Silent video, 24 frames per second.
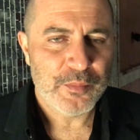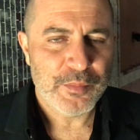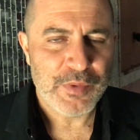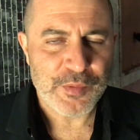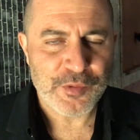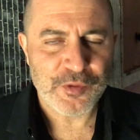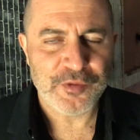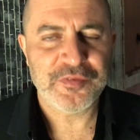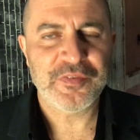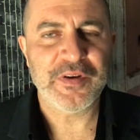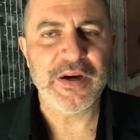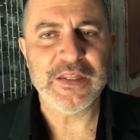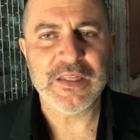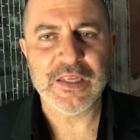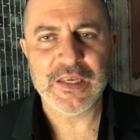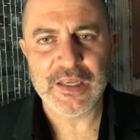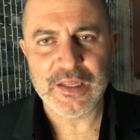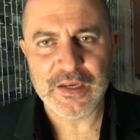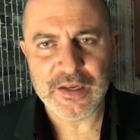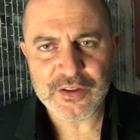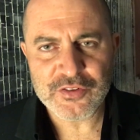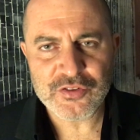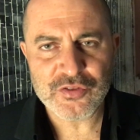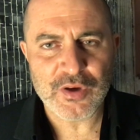people fighting
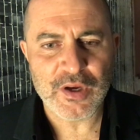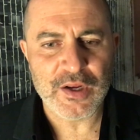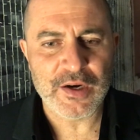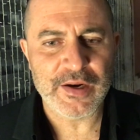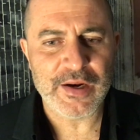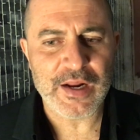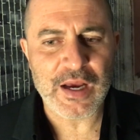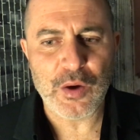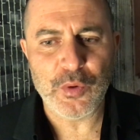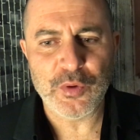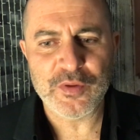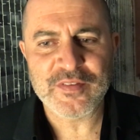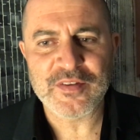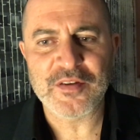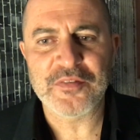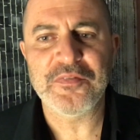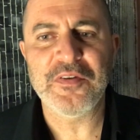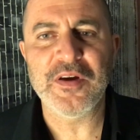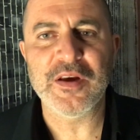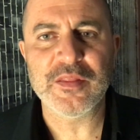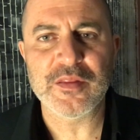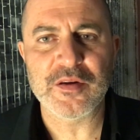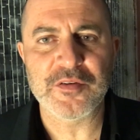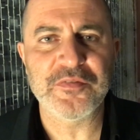in Israel and how it's
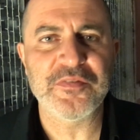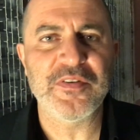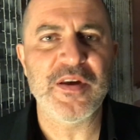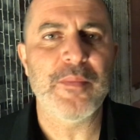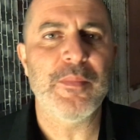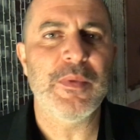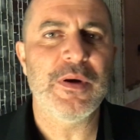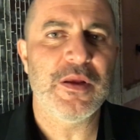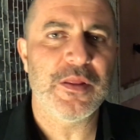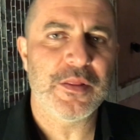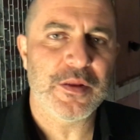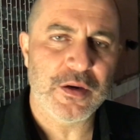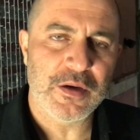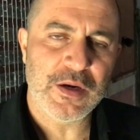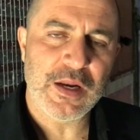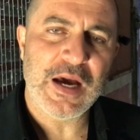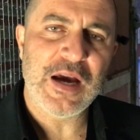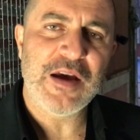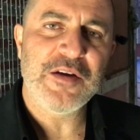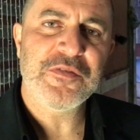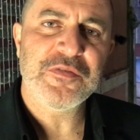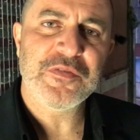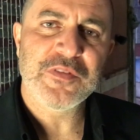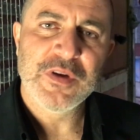affect their family, their
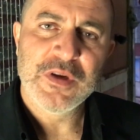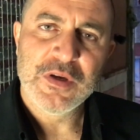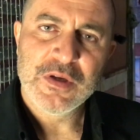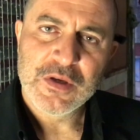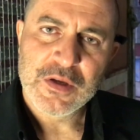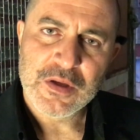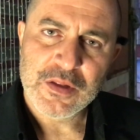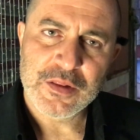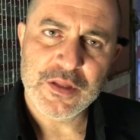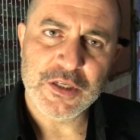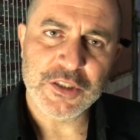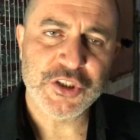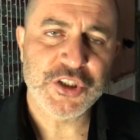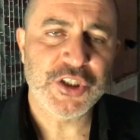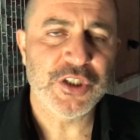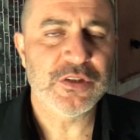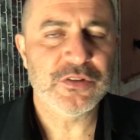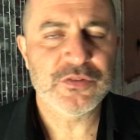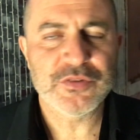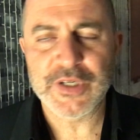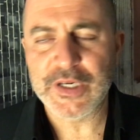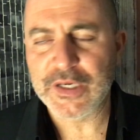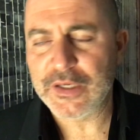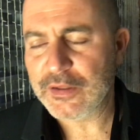life, their
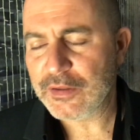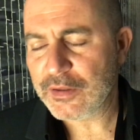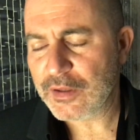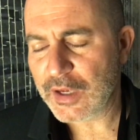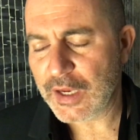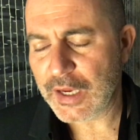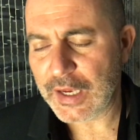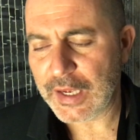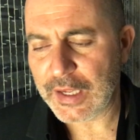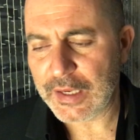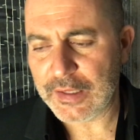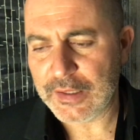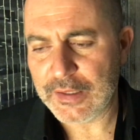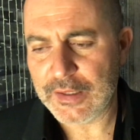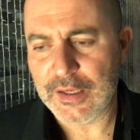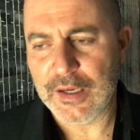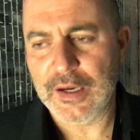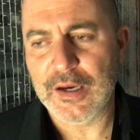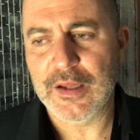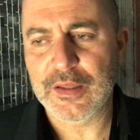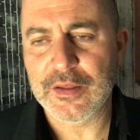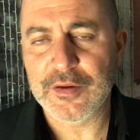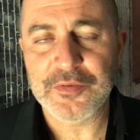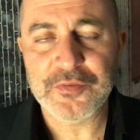children, and
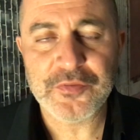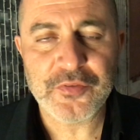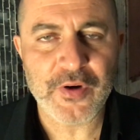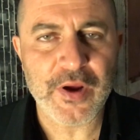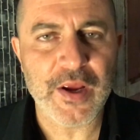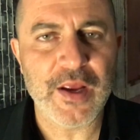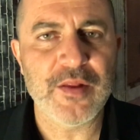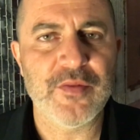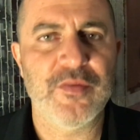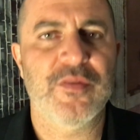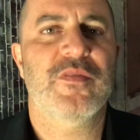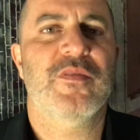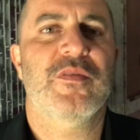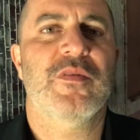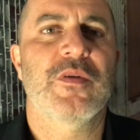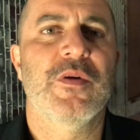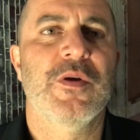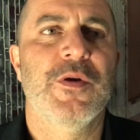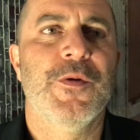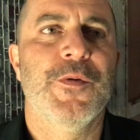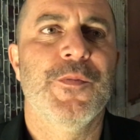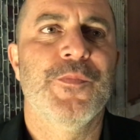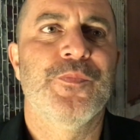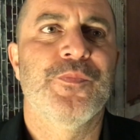uh, their friends.
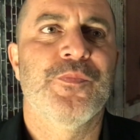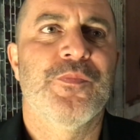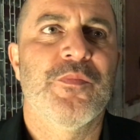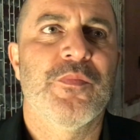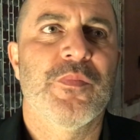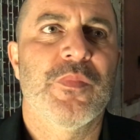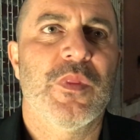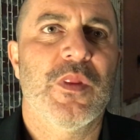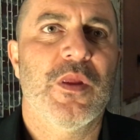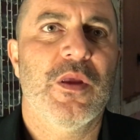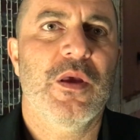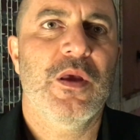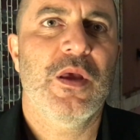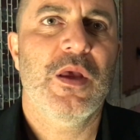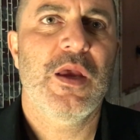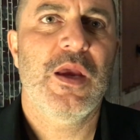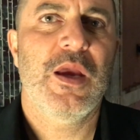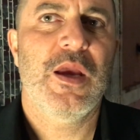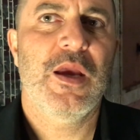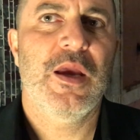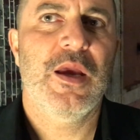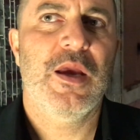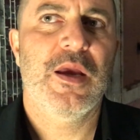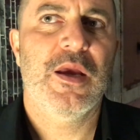
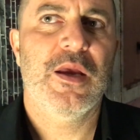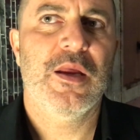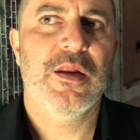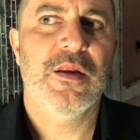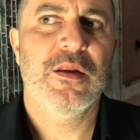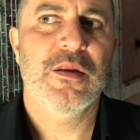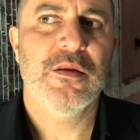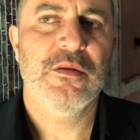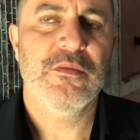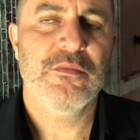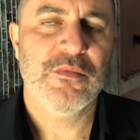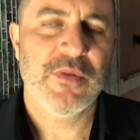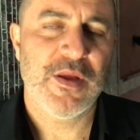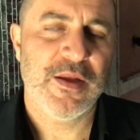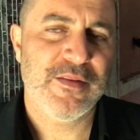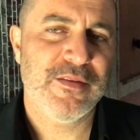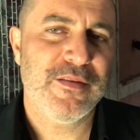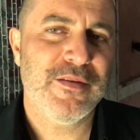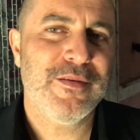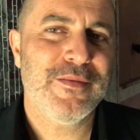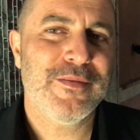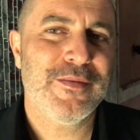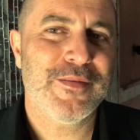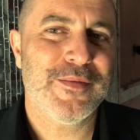And
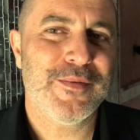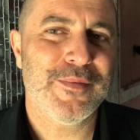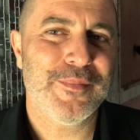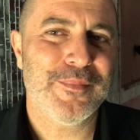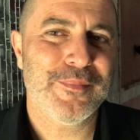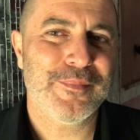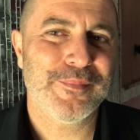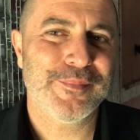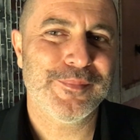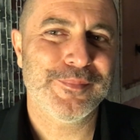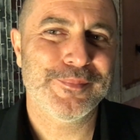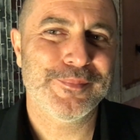that's it.